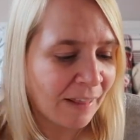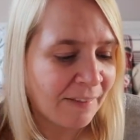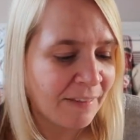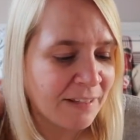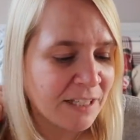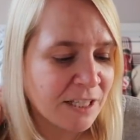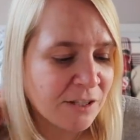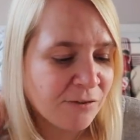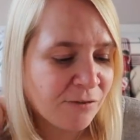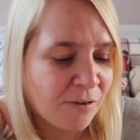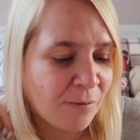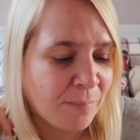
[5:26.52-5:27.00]
And
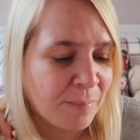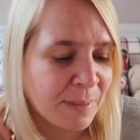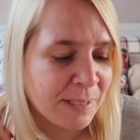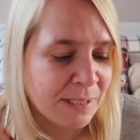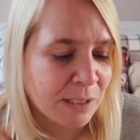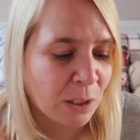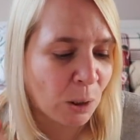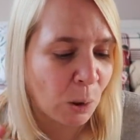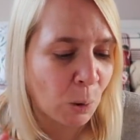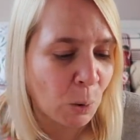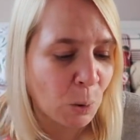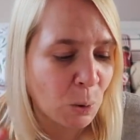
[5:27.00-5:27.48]
this is from
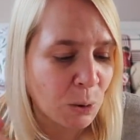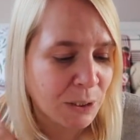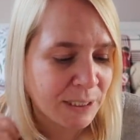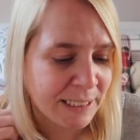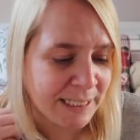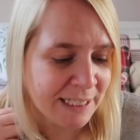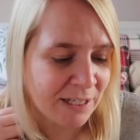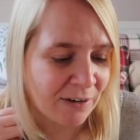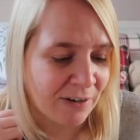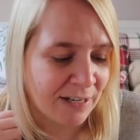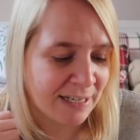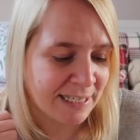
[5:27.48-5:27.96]
Miss
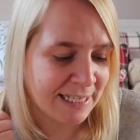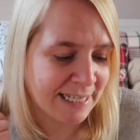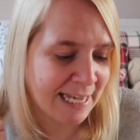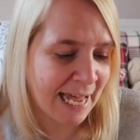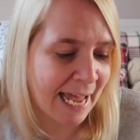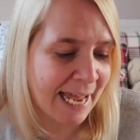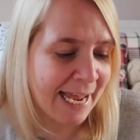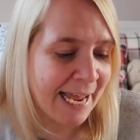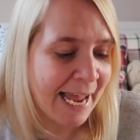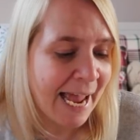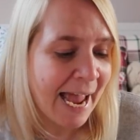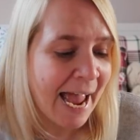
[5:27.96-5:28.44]
Claudie
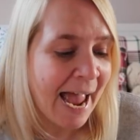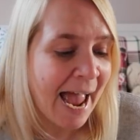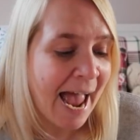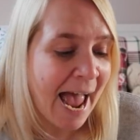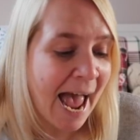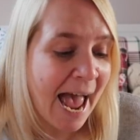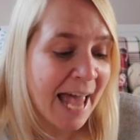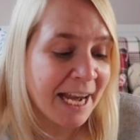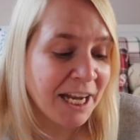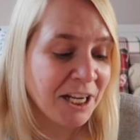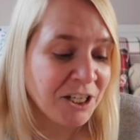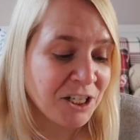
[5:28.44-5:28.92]
98.
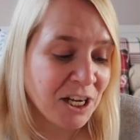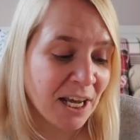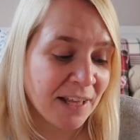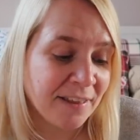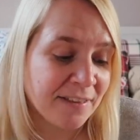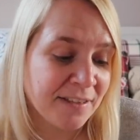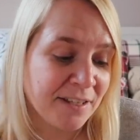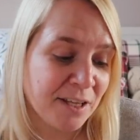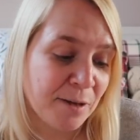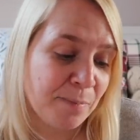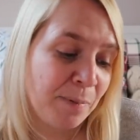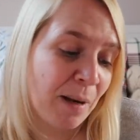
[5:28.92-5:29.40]
Any
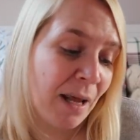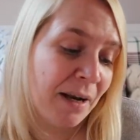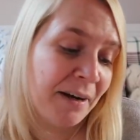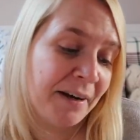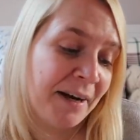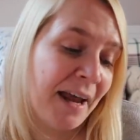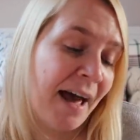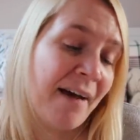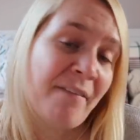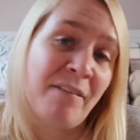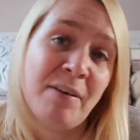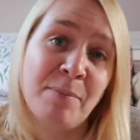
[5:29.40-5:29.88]
chance you plan
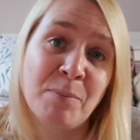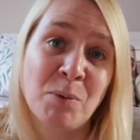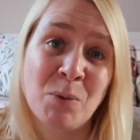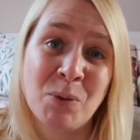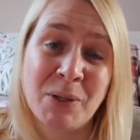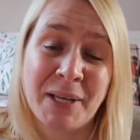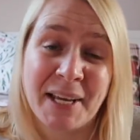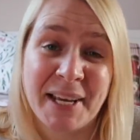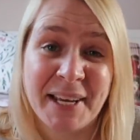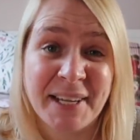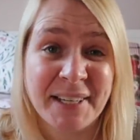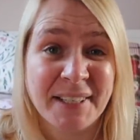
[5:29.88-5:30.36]
on having
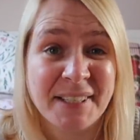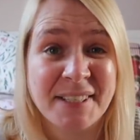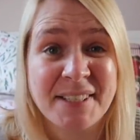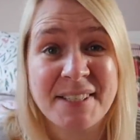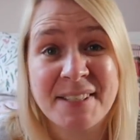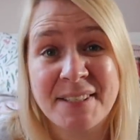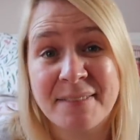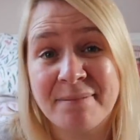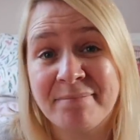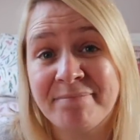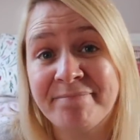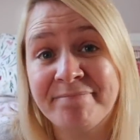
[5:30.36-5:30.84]
more kids?
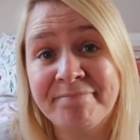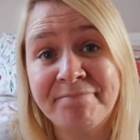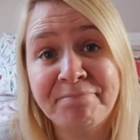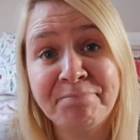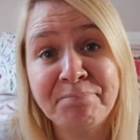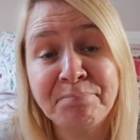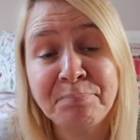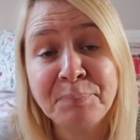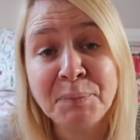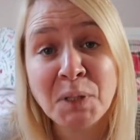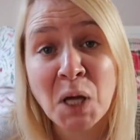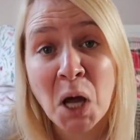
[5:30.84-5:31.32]

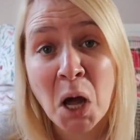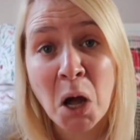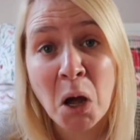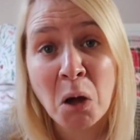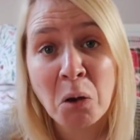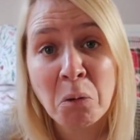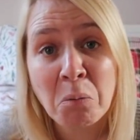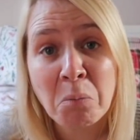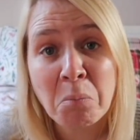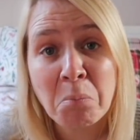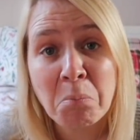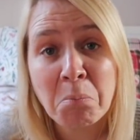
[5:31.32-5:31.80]

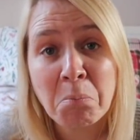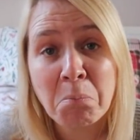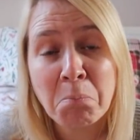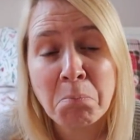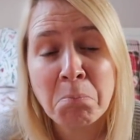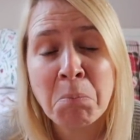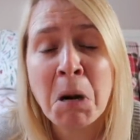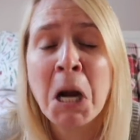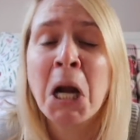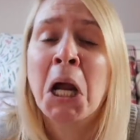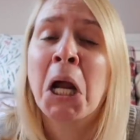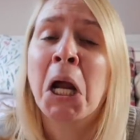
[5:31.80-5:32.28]
No.
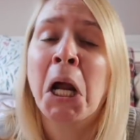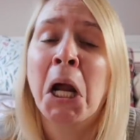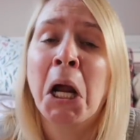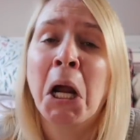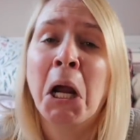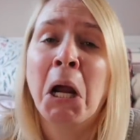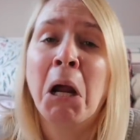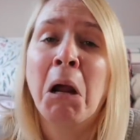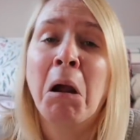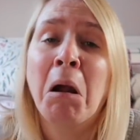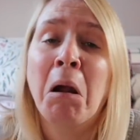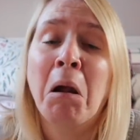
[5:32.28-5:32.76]

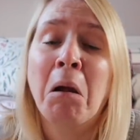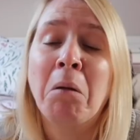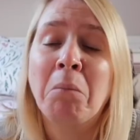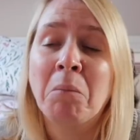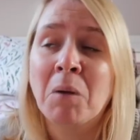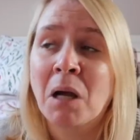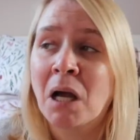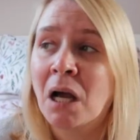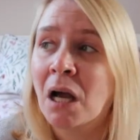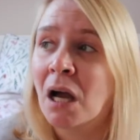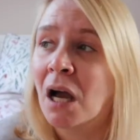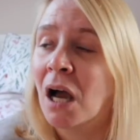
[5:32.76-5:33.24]
Moo.
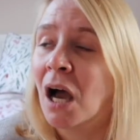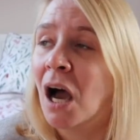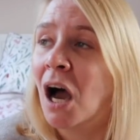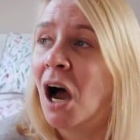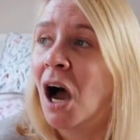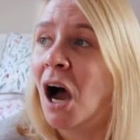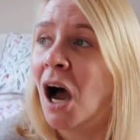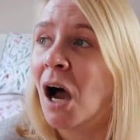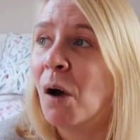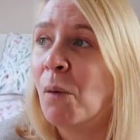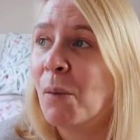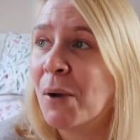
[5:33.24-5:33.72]

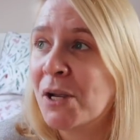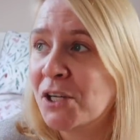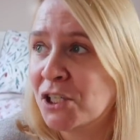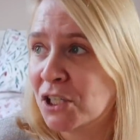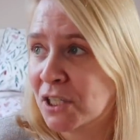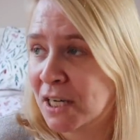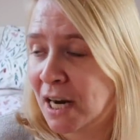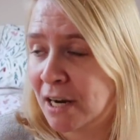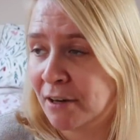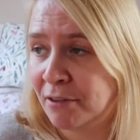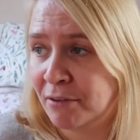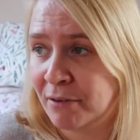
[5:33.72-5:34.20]
I wish
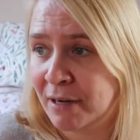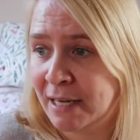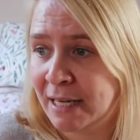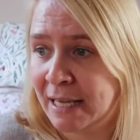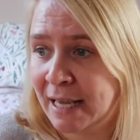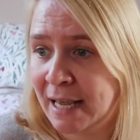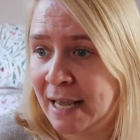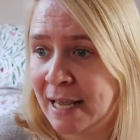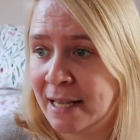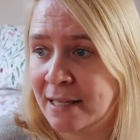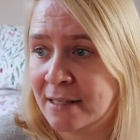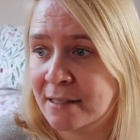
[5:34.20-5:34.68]
I'd had three
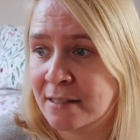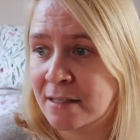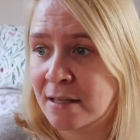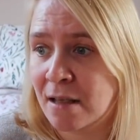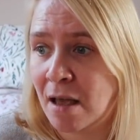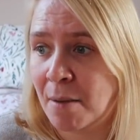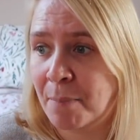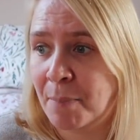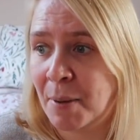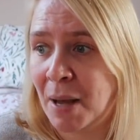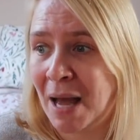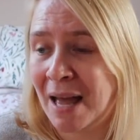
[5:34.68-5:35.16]
kids,
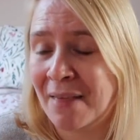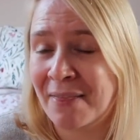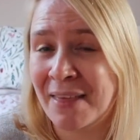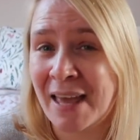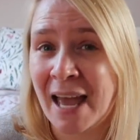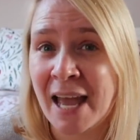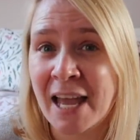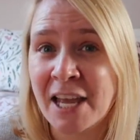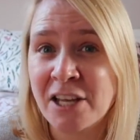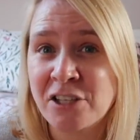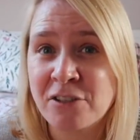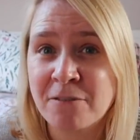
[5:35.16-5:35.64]
but at
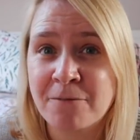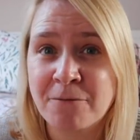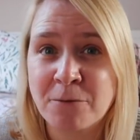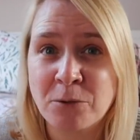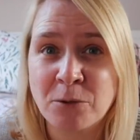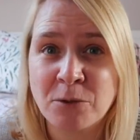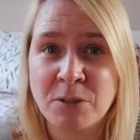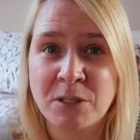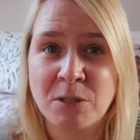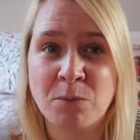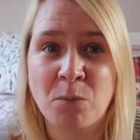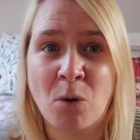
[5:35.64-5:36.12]
the age of
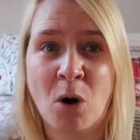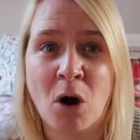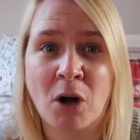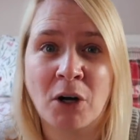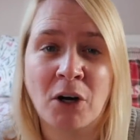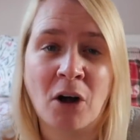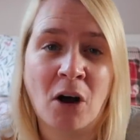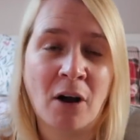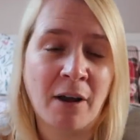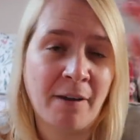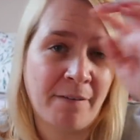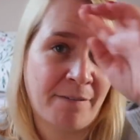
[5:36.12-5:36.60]

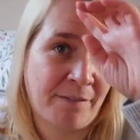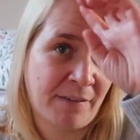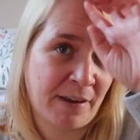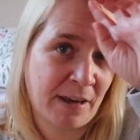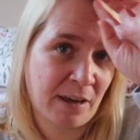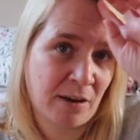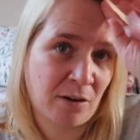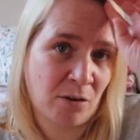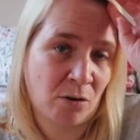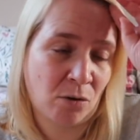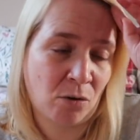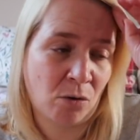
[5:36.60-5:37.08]
41, I
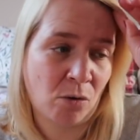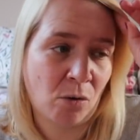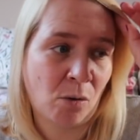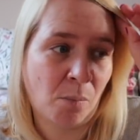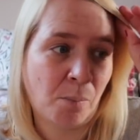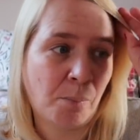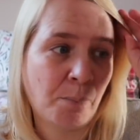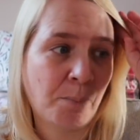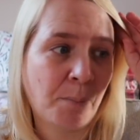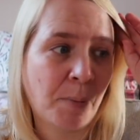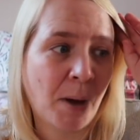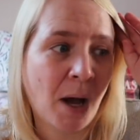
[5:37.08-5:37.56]

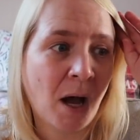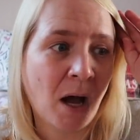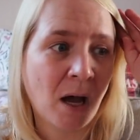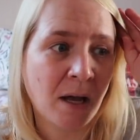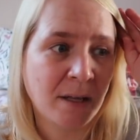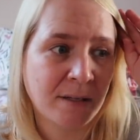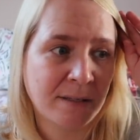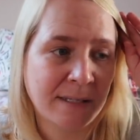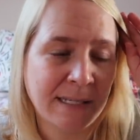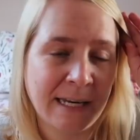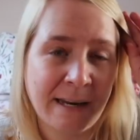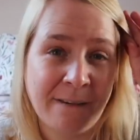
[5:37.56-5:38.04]
feel
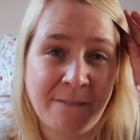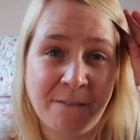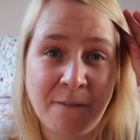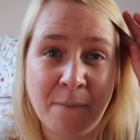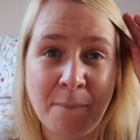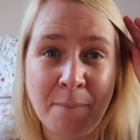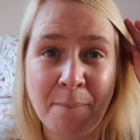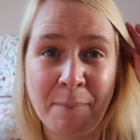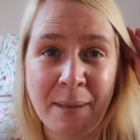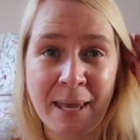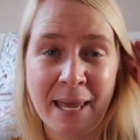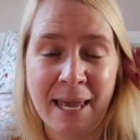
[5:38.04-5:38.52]
personally for
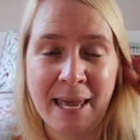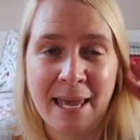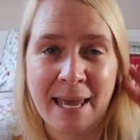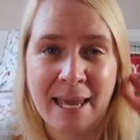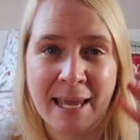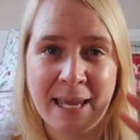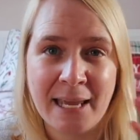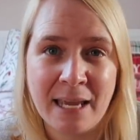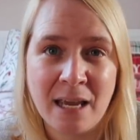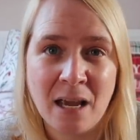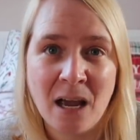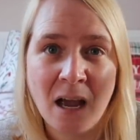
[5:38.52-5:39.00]

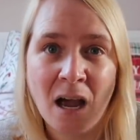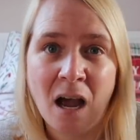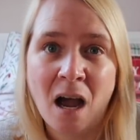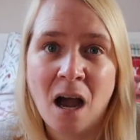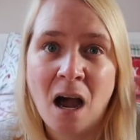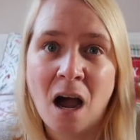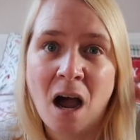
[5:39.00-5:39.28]
me,